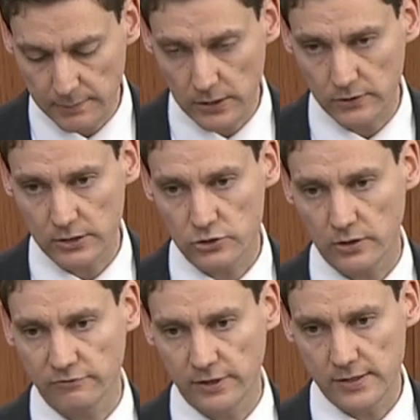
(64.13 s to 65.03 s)
about the
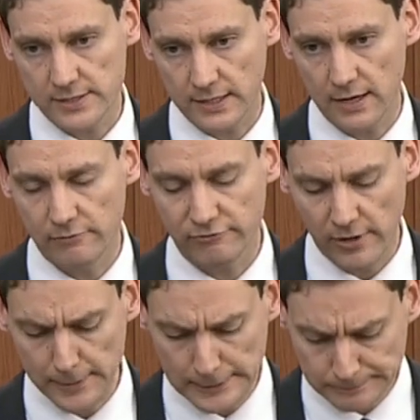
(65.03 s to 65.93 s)
shortfalls that come
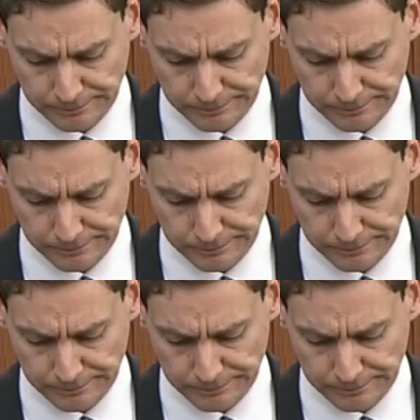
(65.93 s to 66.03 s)
from it.